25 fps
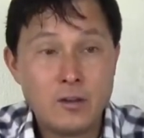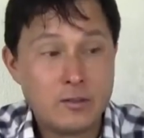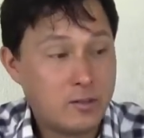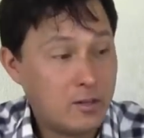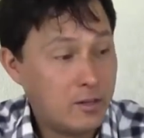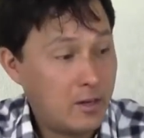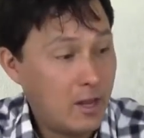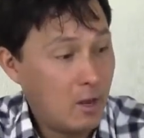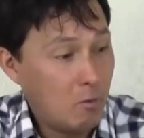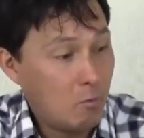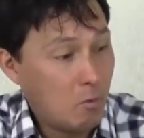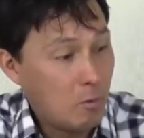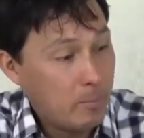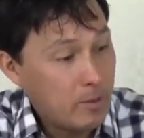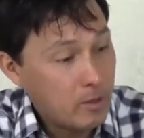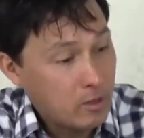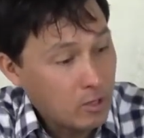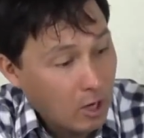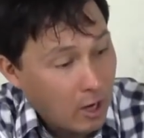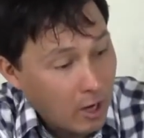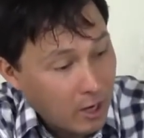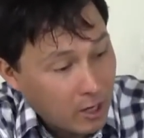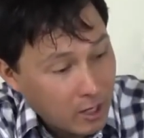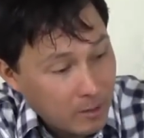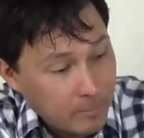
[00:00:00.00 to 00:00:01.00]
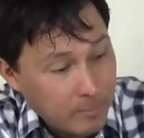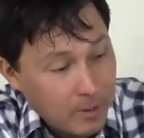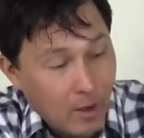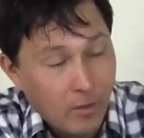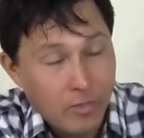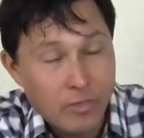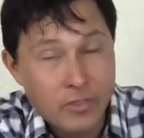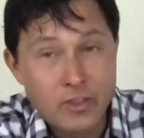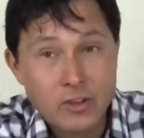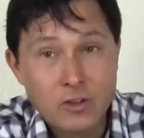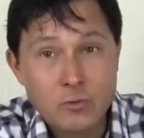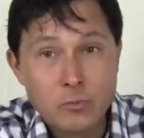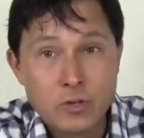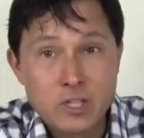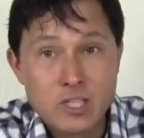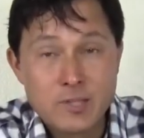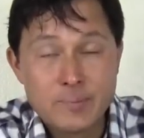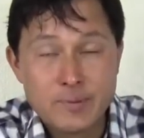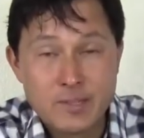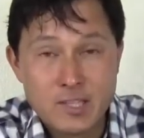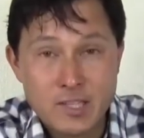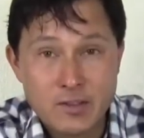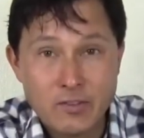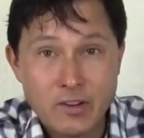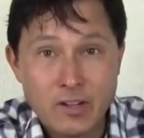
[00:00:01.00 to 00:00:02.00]
today we'll be talking about this one
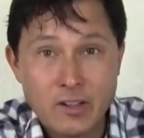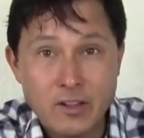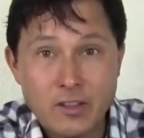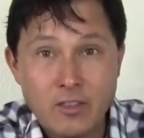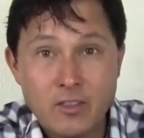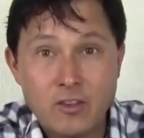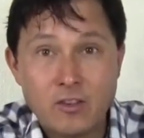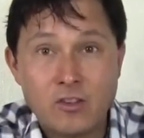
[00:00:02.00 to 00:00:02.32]
specifically.